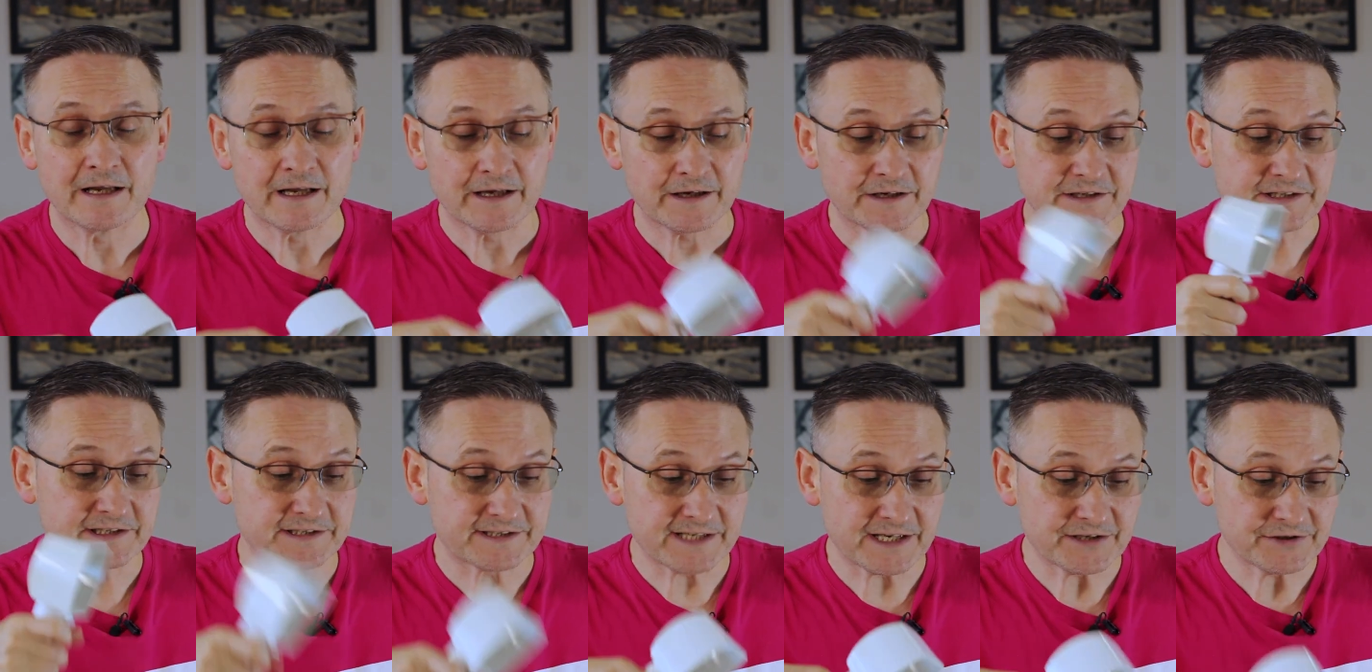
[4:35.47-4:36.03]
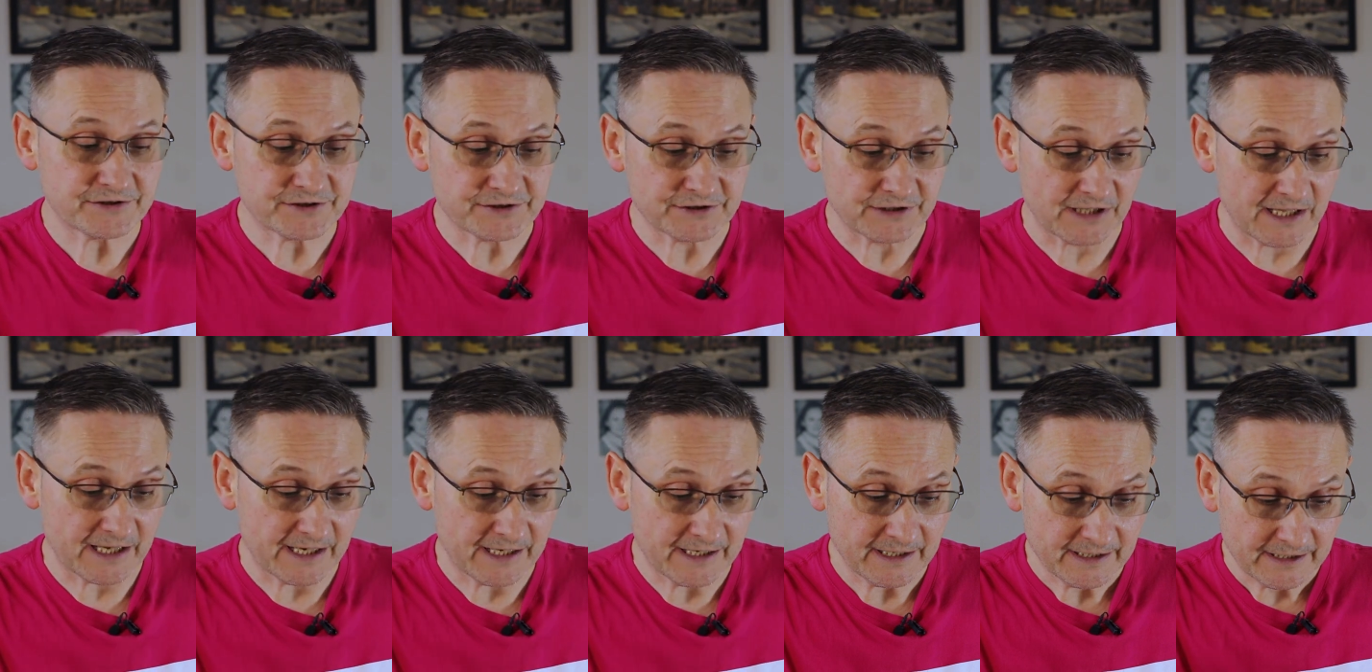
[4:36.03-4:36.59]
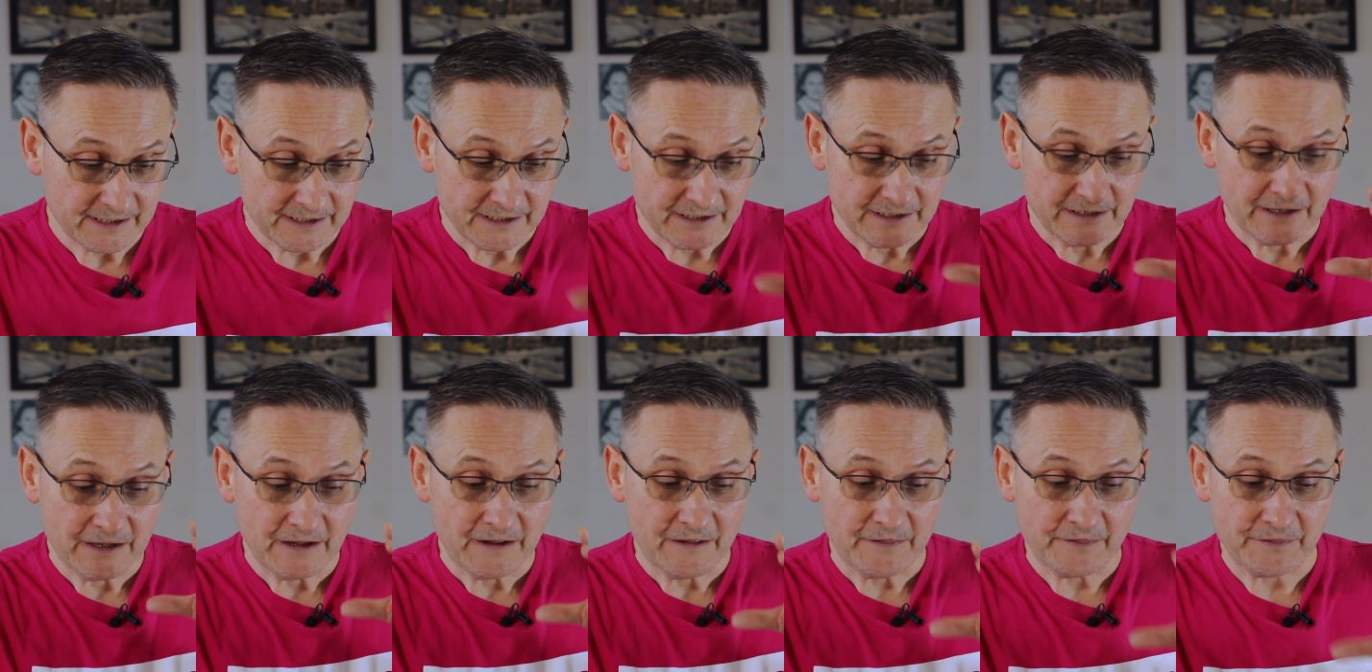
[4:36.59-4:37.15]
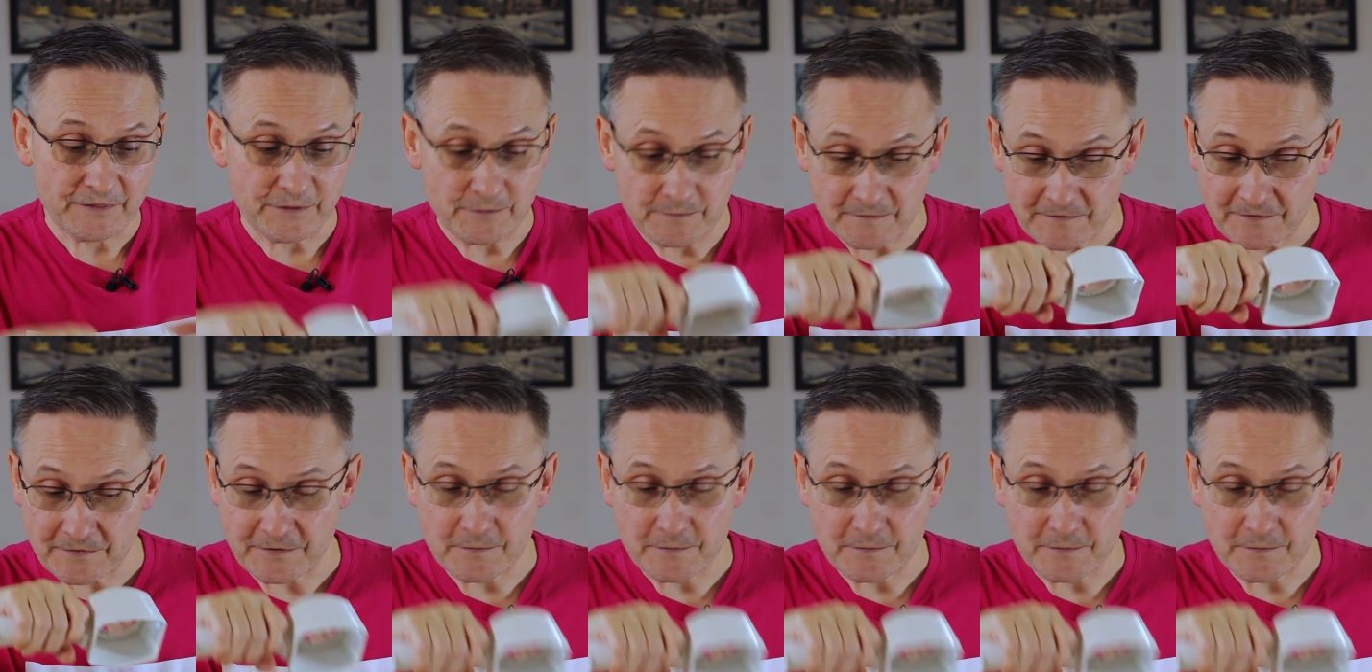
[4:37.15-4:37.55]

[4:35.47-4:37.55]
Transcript: Because essentially, the,